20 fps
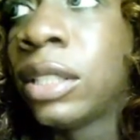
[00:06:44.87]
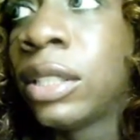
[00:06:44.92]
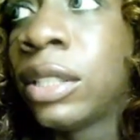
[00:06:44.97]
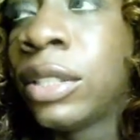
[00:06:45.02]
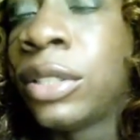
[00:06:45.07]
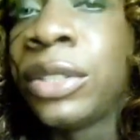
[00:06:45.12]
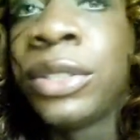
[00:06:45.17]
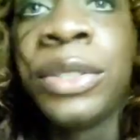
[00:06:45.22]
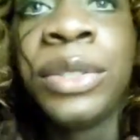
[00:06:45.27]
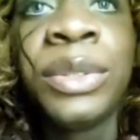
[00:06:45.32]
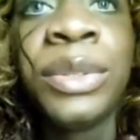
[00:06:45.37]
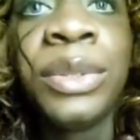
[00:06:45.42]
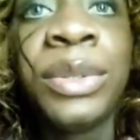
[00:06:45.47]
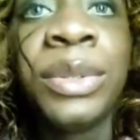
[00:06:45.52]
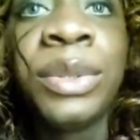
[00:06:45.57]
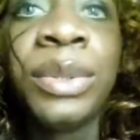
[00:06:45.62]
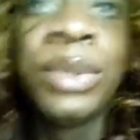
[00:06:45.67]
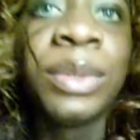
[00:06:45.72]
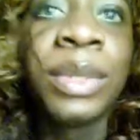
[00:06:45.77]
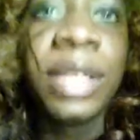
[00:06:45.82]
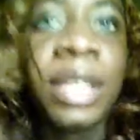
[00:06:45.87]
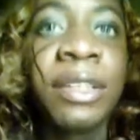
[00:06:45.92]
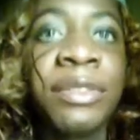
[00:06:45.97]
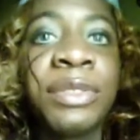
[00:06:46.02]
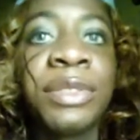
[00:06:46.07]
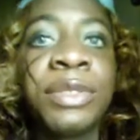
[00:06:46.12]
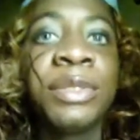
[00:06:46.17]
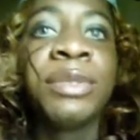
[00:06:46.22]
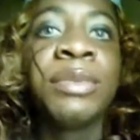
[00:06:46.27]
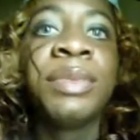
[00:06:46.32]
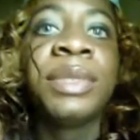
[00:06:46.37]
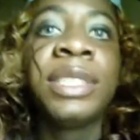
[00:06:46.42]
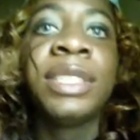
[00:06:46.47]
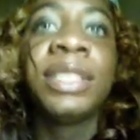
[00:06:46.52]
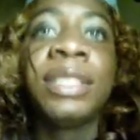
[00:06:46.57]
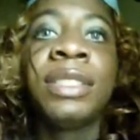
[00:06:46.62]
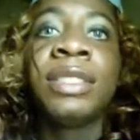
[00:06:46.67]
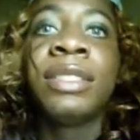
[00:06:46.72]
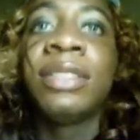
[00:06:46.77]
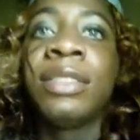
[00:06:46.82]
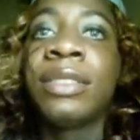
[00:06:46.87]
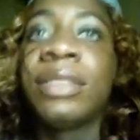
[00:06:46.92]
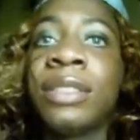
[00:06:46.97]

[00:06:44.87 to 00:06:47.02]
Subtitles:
you have to be